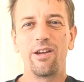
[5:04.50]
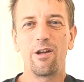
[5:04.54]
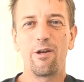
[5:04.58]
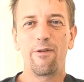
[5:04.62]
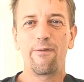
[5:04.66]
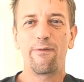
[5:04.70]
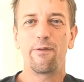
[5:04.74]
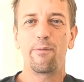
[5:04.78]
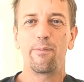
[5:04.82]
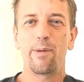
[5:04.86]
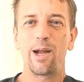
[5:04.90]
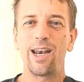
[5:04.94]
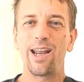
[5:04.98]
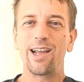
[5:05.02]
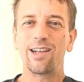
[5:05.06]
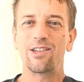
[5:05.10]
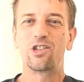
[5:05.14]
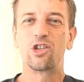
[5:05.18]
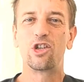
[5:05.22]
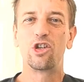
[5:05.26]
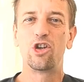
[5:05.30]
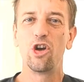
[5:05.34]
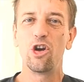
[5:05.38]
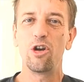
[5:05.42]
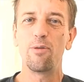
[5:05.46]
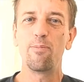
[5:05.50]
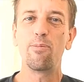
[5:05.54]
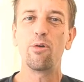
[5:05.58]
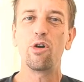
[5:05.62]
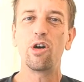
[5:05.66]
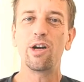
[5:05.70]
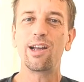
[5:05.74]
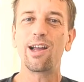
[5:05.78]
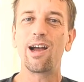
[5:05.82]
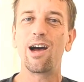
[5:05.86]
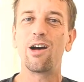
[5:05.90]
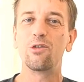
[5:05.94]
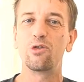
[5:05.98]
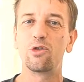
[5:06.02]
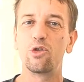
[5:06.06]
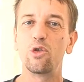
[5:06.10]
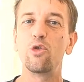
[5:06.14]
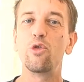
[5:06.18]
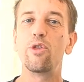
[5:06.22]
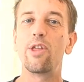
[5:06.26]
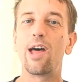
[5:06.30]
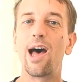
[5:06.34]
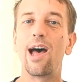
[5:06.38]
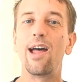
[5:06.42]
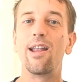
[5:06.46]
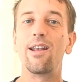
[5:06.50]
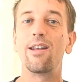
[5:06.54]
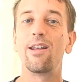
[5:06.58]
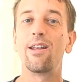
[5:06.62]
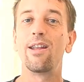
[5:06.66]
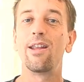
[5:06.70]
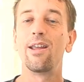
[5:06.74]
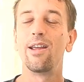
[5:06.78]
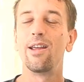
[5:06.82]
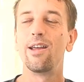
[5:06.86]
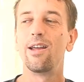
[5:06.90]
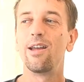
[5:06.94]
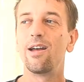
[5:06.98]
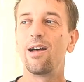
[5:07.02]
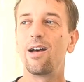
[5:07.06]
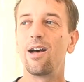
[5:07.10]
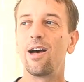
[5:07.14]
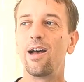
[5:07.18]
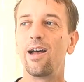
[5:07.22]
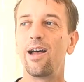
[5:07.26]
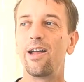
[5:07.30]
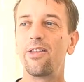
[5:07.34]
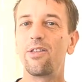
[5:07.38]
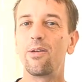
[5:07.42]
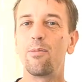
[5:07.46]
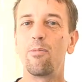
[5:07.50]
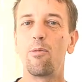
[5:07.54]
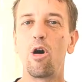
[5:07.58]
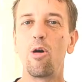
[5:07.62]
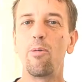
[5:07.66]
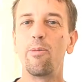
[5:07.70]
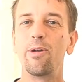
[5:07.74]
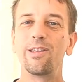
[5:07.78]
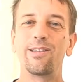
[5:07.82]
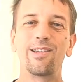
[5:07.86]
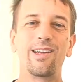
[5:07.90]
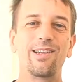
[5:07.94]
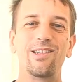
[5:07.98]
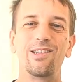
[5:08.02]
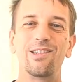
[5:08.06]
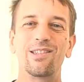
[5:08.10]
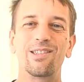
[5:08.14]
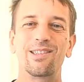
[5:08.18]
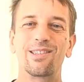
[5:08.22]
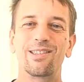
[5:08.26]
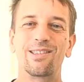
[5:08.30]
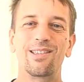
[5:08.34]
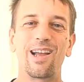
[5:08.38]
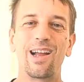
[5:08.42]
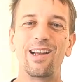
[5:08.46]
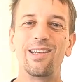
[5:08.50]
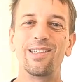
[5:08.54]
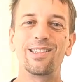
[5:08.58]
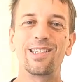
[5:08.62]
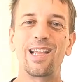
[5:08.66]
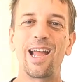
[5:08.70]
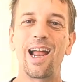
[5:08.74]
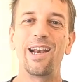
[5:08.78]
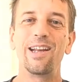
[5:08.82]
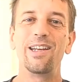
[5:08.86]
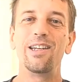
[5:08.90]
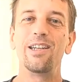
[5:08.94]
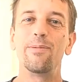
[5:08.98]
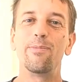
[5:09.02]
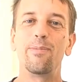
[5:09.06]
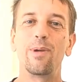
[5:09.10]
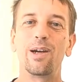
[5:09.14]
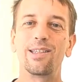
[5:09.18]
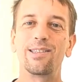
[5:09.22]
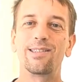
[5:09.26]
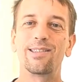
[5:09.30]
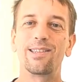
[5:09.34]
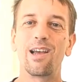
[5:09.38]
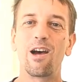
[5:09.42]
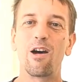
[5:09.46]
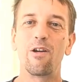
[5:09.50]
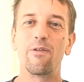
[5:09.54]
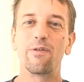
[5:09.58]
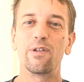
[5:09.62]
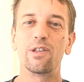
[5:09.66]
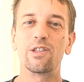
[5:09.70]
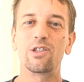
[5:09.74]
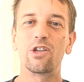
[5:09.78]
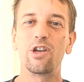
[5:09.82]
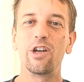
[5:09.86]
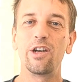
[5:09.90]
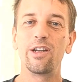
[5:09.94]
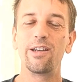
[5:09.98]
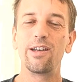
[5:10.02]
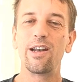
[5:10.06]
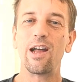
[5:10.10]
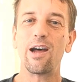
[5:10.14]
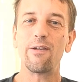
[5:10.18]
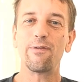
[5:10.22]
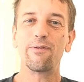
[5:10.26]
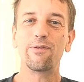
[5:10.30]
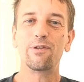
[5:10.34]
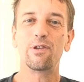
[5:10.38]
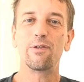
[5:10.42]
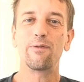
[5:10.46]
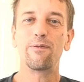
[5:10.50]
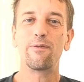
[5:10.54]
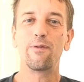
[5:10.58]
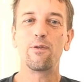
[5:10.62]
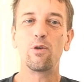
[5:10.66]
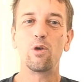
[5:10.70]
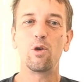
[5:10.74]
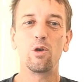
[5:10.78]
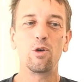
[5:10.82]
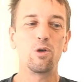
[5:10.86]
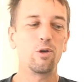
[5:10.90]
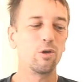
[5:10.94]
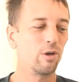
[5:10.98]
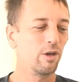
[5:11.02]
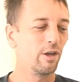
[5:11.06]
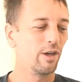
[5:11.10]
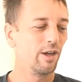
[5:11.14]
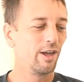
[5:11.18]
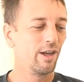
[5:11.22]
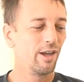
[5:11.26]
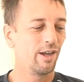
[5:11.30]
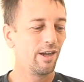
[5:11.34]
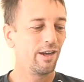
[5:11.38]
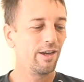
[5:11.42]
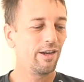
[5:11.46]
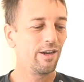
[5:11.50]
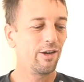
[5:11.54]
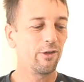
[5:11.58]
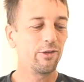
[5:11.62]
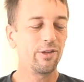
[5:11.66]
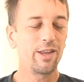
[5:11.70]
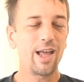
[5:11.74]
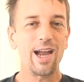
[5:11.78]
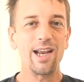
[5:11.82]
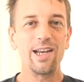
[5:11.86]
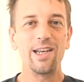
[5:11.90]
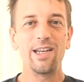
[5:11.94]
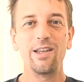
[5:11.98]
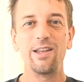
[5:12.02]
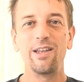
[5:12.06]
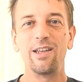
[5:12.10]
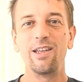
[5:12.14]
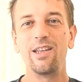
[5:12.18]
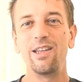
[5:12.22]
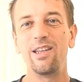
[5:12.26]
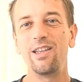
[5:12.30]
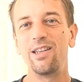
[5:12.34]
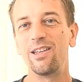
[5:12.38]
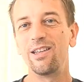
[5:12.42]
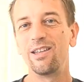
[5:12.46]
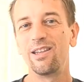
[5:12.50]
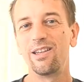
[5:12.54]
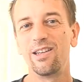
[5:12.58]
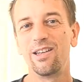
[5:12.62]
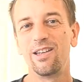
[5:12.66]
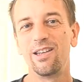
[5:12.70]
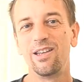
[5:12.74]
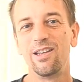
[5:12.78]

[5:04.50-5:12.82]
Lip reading: you know, for my next good book, I'll do that. At the moment, I just edit it myself. It's good enough to fool, you know, 90%